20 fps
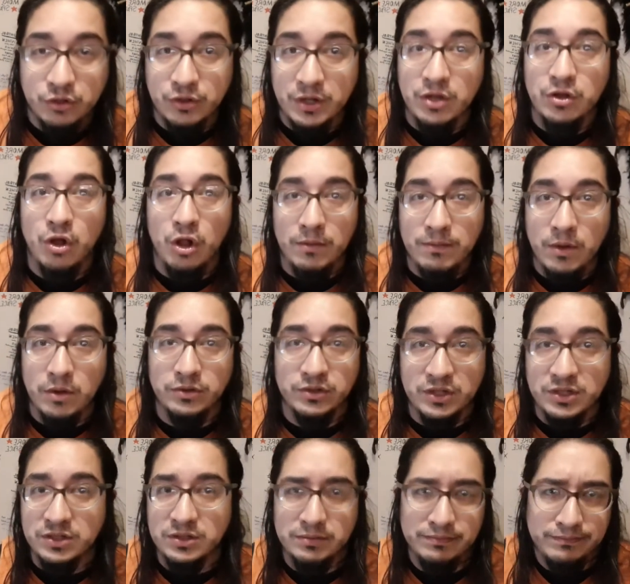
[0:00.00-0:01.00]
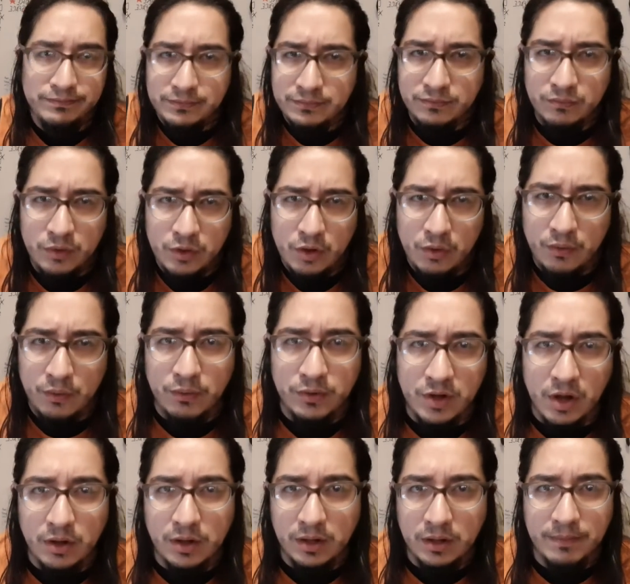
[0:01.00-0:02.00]
you can call him Moses. We know what we're
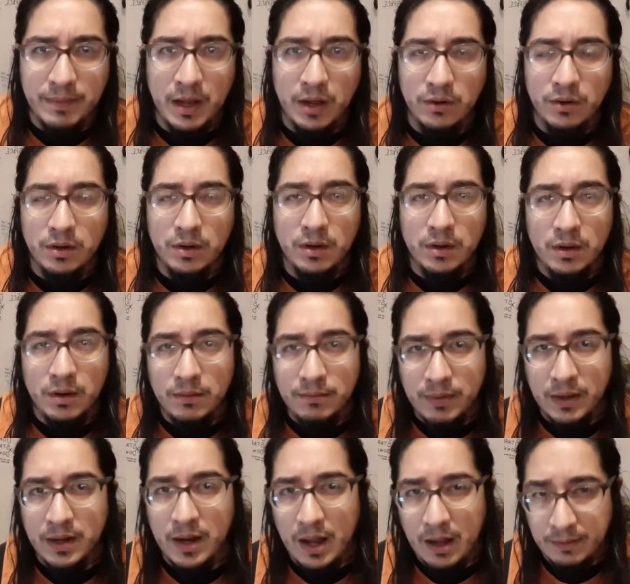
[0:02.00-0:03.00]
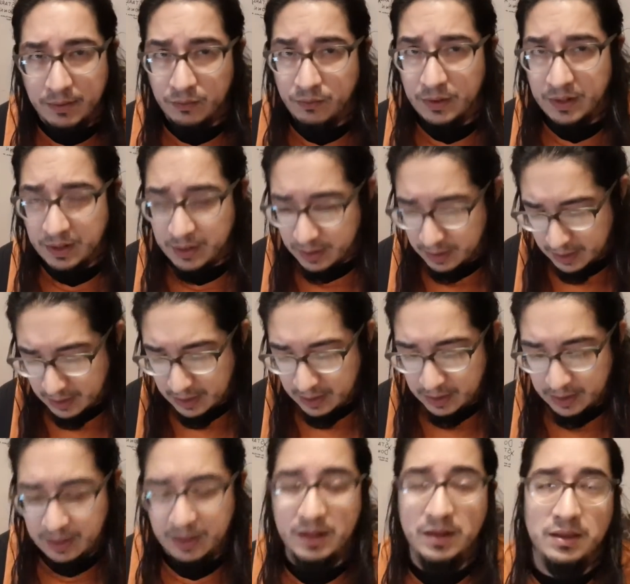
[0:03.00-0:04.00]
talking about. But I'll be reading
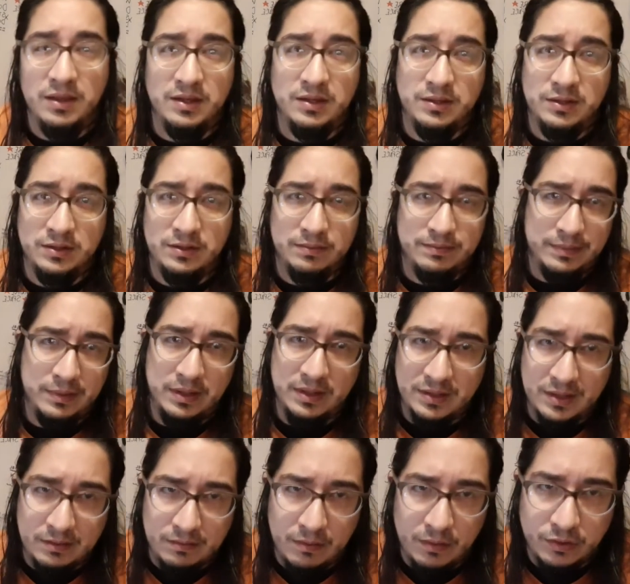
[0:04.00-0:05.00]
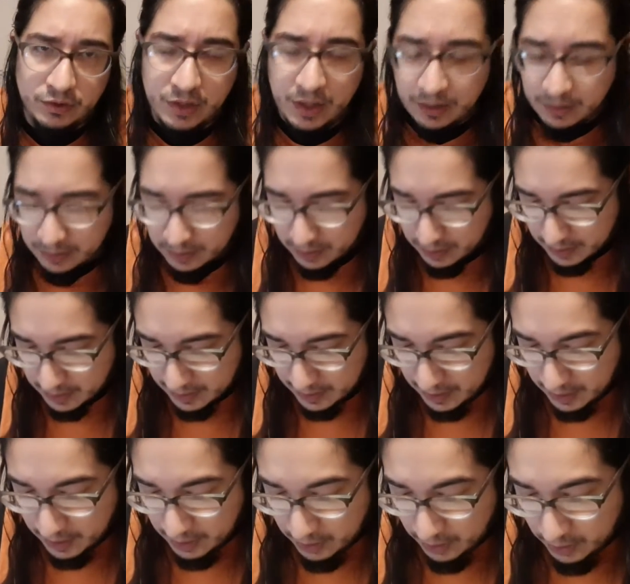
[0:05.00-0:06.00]
it in this. It says Moshe.
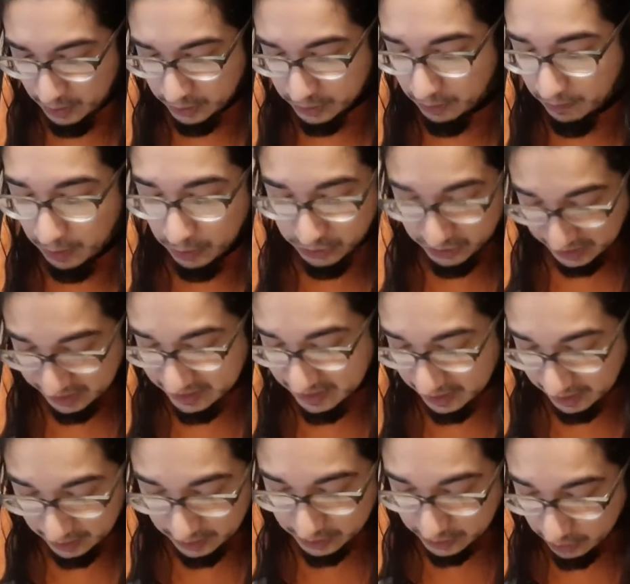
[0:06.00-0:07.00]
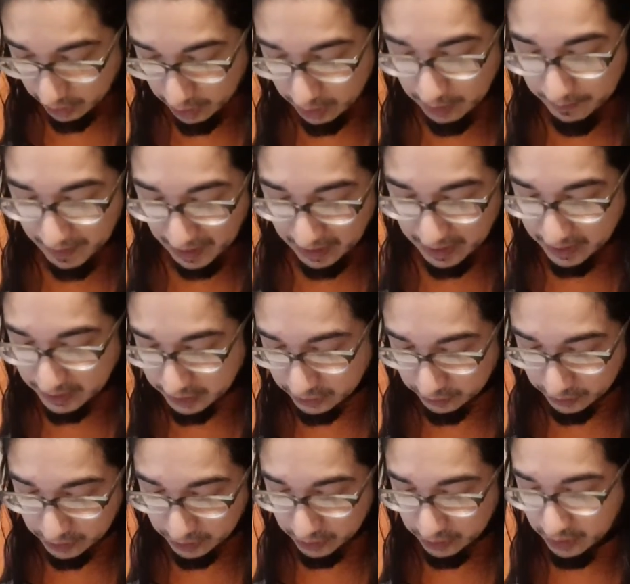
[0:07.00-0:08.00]
So Moshe singing a song about
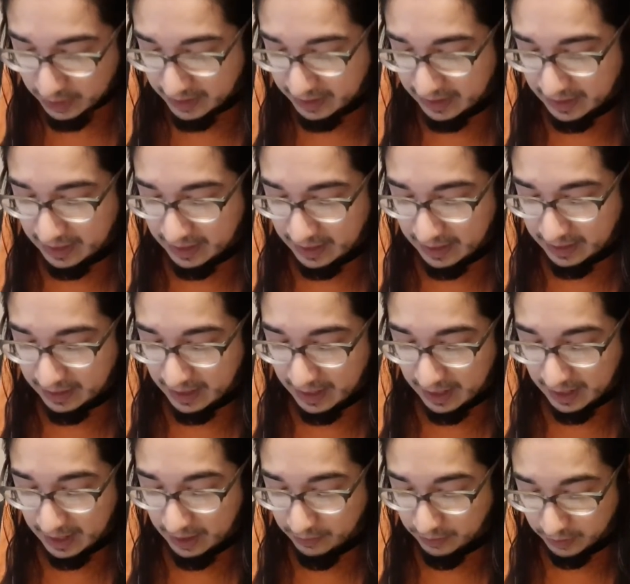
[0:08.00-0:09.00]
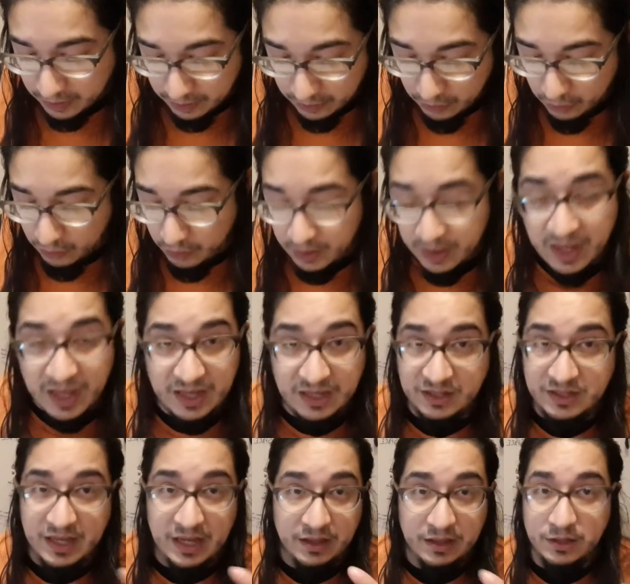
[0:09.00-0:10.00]
Israel and how Yahuwah
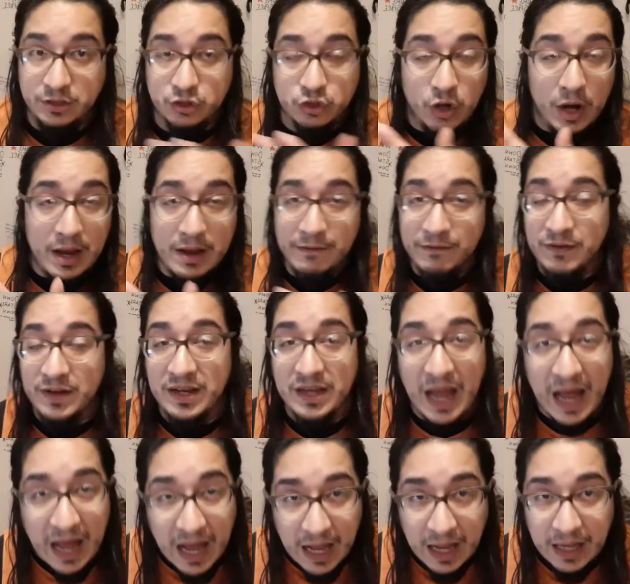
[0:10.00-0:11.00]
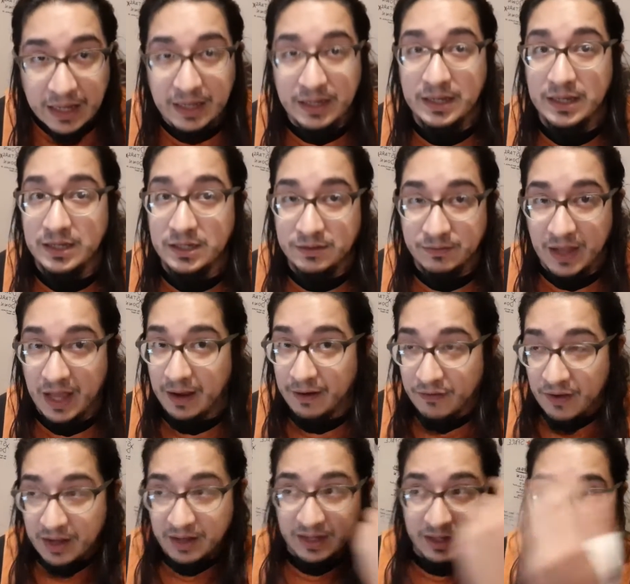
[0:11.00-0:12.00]
is like this triumphant God, and he's like
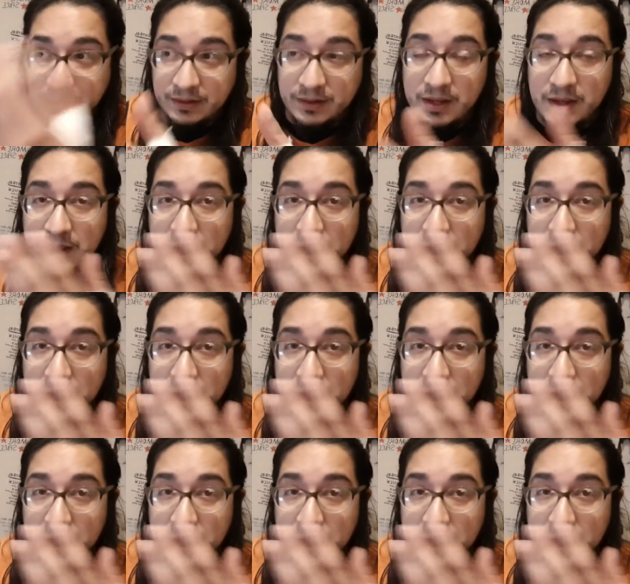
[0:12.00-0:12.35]
fucking